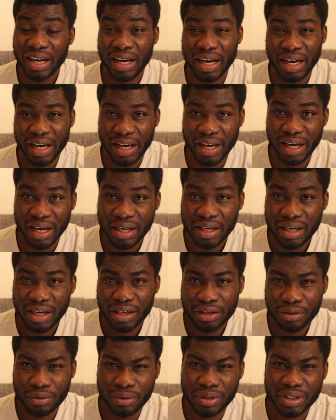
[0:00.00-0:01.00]
higher
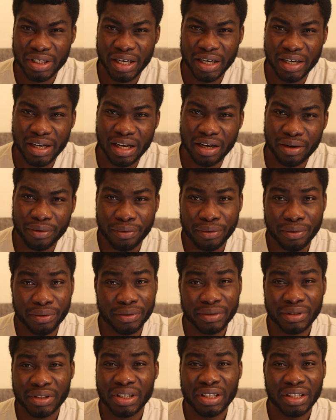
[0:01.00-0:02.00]
suicidal
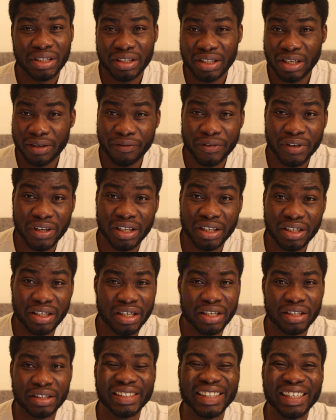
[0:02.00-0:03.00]
risks. Definitely
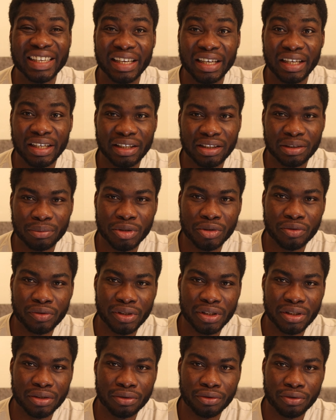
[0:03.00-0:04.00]
there's a link
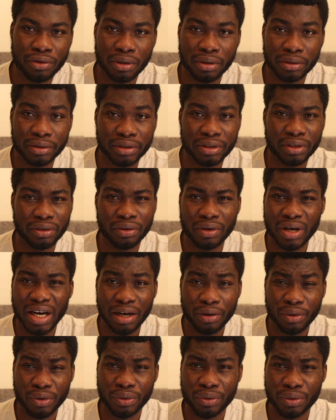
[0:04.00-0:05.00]
between drugs or
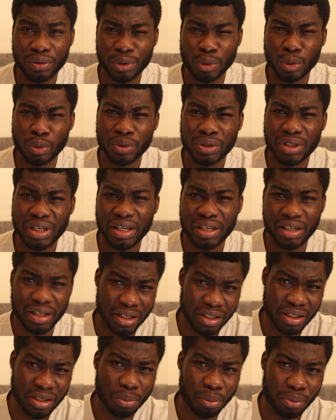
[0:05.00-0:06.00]
alcohol use and
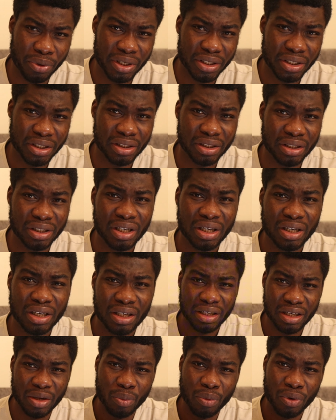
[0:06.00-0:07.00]
then depression.
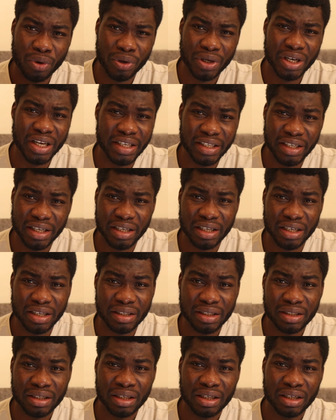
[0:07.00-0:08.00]
The more they take
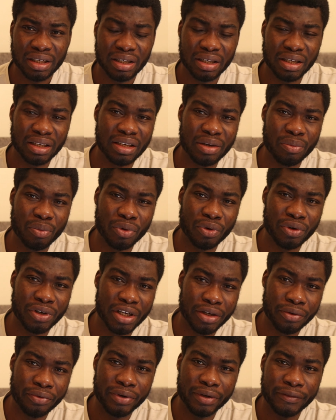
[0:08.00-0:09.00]
it, then the more
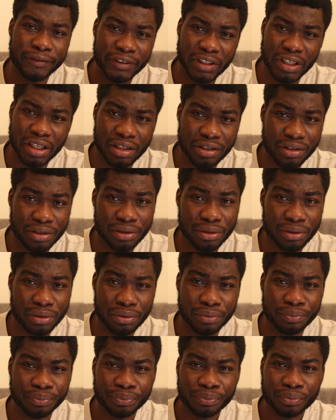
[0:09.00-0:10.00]
they drift
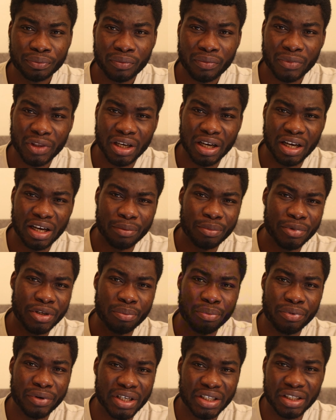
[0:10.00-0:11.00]
into
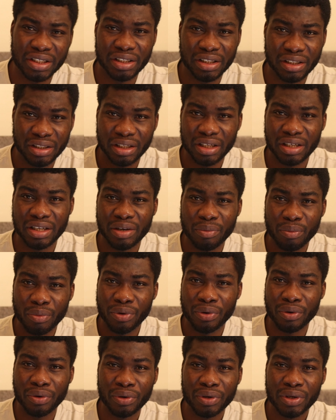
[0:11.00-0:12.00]
depression, and then the
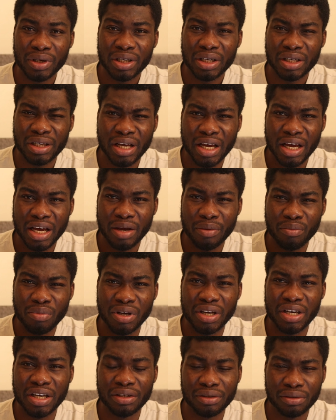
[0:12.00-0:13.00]
more they
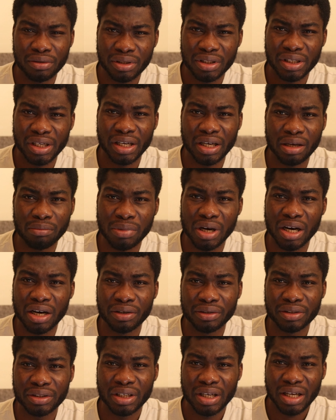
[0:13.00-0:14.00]
begin to think
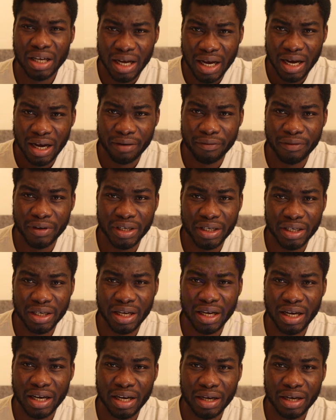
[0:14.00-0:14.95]
about having